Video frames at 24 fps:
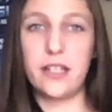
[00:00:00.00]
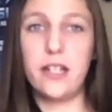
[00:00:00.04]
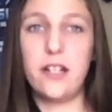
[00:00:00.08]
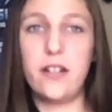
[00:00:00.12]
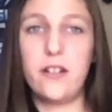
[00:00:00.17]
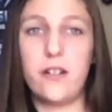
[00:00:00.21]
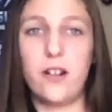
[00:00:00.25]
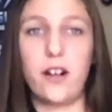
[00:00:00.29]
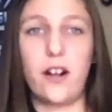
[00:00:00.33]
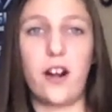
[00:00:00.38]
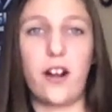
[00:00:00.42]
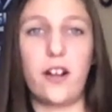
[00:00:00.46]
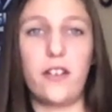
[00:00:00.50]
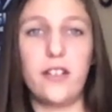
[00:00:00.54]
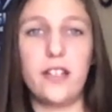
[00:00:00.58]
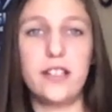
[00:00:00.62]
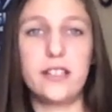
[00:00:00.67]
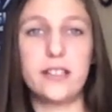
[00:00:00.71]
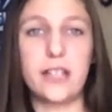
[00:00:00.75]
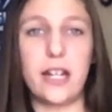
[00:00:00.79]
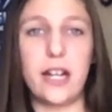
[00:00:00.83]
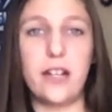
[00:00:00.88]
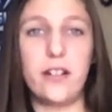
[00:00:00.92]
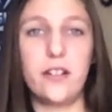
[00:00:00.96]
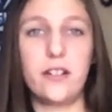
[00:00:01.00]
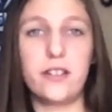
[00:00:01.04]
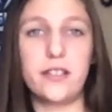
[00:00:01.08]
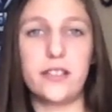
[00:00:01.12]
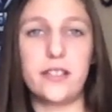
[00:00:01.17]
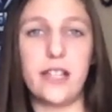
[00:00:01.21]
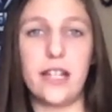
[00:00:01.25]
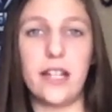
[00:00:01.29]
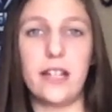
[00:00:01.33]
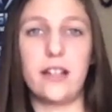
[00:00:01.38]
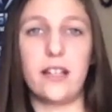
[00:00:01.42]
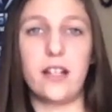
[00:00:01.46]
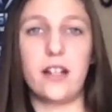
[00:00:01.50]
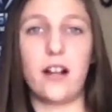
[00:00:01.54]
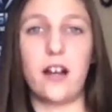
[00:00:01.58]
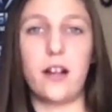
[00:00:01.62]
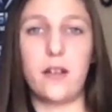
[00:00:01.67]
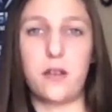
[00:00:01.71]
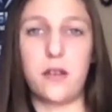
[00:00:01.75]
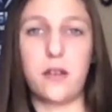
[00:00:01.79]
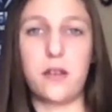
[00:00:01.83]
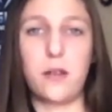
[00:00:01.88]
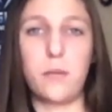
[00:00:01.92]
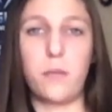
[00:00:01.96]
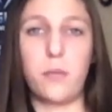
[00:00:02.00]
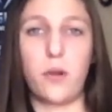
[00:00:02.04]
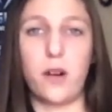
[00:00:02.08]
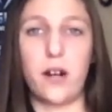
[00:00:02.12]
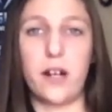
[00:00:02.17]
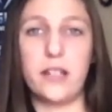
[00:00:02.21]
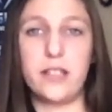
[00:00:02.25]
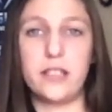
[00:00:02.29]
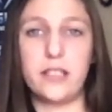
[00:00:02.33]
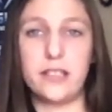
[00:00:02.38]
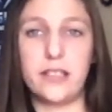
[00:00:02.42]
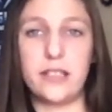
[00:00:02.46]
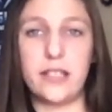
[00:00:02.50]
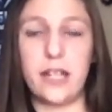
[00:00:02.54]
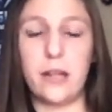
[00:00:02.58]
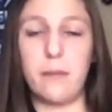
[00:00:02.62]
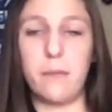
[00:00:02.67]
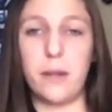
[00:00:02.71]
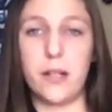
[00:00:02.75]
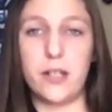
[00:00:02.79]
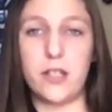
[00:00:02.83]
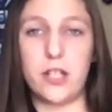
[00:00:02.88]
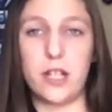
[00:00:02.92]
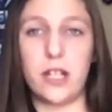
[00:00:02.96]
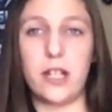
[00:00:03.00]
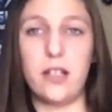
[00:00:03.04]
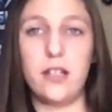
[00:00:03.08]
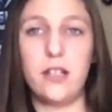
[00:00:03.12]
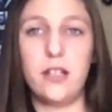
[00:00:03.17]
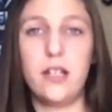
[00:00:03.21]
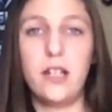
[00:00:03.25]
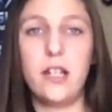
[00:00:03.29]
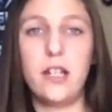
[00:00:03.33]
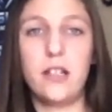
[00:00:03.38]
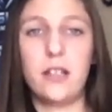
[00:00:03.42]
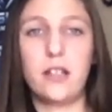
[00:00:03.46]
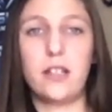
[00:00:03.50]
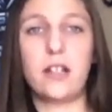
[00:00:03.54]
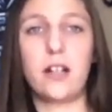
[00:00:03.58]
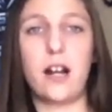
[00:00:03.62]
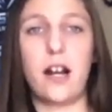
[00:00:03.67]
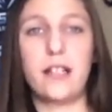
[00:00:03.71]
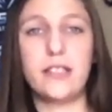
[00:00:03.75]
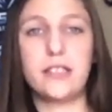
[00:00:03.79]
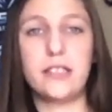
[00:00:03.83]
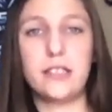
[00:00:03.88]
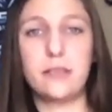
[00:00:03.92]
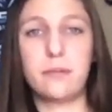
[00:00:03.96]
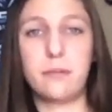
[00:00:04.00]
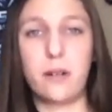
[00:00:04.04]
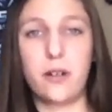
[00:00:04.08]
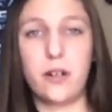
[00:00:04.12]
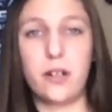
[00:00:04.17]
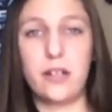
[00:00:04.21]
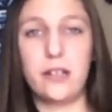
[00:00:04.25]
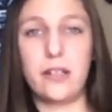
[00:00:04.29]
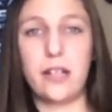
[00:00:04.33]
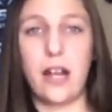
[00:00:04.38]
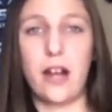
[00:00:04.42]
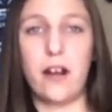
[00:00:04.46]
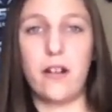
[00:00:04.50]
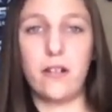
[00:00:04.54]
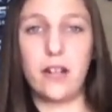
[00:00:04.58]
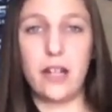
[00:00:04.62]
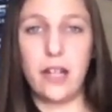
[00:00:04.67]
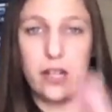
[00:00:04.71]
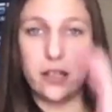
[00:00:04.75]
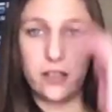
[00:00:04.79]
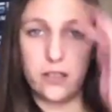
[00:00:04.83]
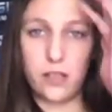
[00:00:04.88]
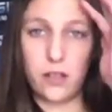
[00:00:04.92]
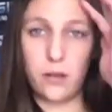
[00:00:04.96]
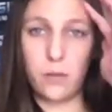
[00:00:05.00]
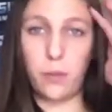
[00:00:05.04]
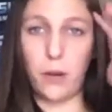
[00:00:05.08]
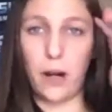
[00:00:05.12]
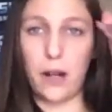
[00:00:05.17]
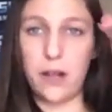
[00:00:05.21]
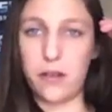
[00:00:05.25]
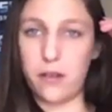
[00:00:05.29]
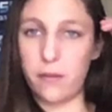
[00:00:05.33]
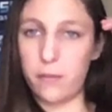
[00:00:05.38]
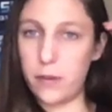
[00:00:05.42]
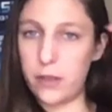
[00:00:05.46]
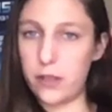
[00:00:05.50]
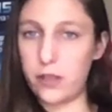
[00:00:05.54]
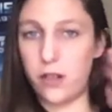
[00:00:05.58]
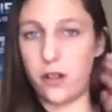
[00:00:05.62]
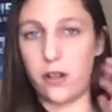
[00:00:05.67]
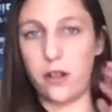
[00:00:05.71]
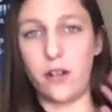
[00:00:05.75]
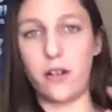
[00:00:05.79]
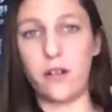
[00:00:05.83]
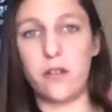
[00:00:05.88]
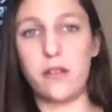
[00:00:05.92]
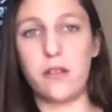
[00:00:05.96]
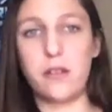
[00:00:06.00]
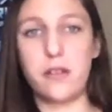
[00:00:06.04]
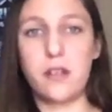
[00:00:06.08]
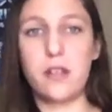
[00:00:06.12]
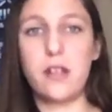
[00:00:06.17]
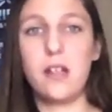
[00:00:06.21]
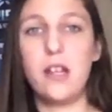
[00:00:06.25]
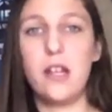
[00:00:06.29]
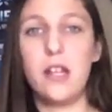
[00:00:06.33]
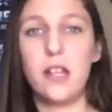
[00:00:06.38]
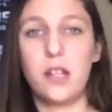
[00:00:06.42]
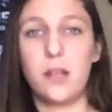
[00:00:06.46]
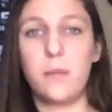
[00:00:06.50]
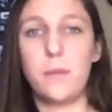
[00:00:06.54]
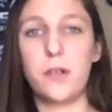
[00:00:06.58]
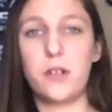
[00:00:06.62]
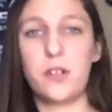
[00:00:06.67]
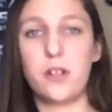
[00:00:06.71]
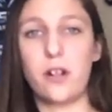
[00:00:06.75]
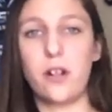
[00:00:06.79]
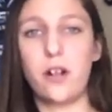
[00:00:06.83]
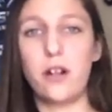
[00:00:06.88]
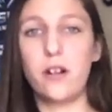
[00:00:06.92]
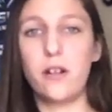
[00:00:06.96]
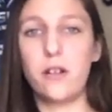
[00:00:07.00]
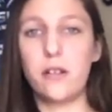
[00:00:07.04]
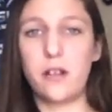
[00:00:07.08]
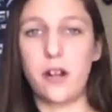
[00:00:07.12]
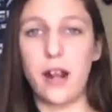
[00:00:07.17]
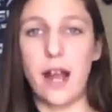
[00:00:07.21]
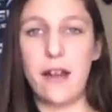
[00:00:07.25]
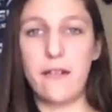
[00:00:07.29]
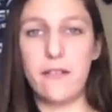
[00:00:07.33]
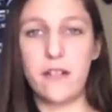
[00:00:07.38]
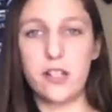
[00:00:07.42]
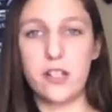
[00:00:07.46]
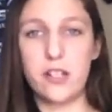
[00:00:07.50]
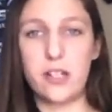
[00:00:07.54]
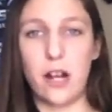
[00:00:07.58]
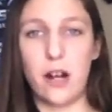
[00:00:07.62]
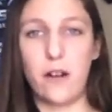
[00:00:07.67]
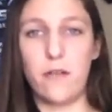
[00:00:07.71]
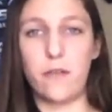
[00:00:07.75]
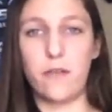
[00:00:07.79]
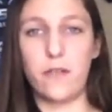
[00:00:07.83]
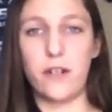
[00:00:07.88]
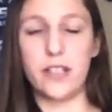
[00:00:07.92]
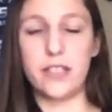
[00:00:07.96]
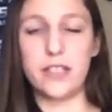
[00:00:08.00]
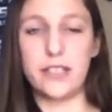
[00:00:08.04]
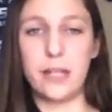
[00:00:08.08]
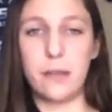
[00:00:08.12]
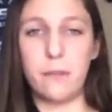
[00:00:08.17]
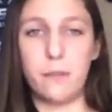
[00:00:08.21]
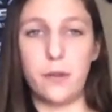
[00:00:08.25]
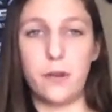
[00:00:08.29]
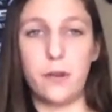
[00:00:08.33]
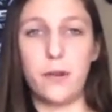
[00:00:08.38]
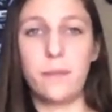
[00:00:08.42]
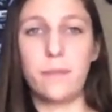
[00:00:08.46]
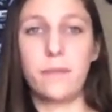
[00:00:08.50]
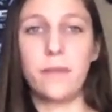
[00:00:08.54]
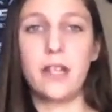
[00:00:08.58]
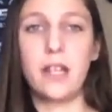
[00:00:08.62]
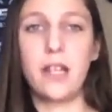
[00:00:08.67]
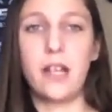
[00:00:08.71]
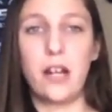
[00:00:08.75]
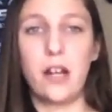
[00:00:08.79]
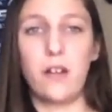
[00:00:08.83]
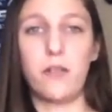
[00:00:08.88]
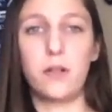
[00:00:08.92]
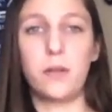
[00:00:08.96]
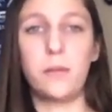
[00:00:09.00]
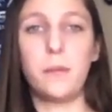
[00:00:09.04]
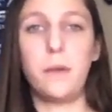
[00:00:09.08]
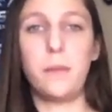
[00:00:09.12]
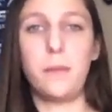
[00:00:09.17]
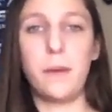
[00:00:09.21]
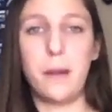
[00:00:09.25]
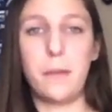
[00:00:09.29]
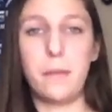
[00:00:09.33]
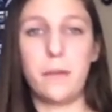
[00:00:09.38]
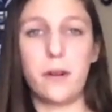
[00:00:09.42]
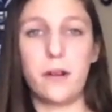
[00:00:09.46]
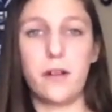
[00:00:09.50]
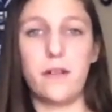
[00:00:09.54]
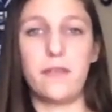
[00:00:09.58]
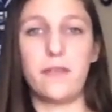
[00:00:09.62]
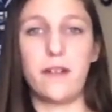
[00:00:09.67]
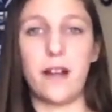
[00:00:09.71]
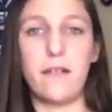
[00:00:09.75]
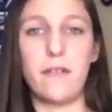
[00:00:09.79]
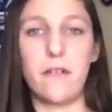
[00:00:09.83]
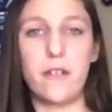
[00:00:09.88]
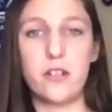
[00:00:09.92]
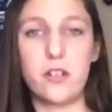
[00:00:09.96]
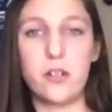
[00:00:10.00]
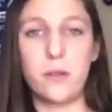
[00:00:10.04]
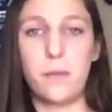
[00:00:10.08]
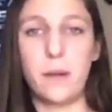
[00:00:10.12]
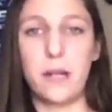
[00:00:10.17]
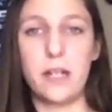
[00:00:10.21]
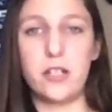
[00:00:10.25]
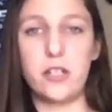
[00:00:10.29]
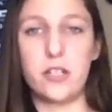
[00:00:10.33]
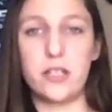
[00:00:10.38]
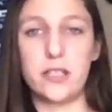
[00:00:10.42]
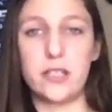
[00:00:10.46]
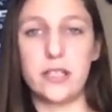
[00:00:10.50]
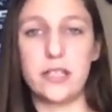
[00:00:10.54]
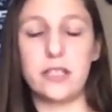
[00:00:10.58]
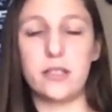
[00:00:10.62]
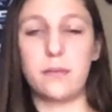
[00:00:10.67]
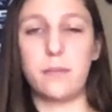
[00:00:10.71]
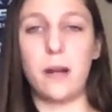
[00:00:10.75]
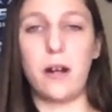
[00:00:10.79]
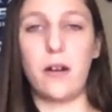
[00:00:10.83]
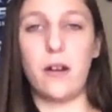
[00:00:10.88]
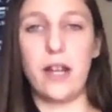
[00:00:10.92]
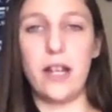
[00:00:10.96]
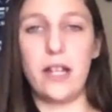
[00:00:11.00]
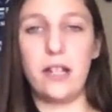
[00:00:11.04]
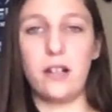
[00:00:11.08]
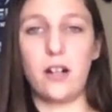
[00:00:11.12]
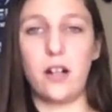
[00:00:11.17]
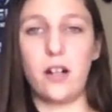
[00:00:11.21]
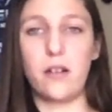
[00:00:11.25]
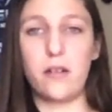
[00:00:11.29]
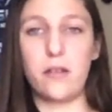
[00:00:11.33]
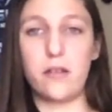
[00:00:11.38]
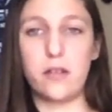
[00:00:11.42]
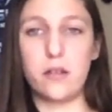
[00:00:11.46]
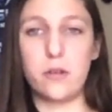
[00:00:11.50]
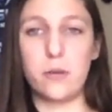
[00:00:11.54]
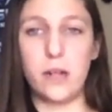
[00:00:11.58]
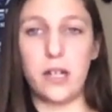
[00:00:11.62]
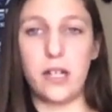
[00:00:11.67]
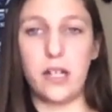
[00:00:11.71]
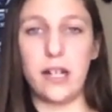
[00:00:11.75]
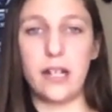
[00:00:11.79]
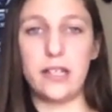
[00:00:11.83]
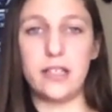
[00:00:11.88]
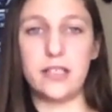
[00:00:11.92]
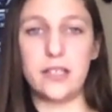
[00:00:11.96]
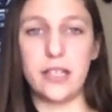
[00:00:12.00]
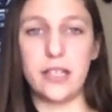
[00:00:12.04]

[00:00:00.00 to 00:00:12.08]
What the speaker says: Regardless, I understand that cost is important to stay in budget. The cost is broken down into the price of materials. The materials are averaged out. For example, a ream of paper of 500 pages is about $8.29.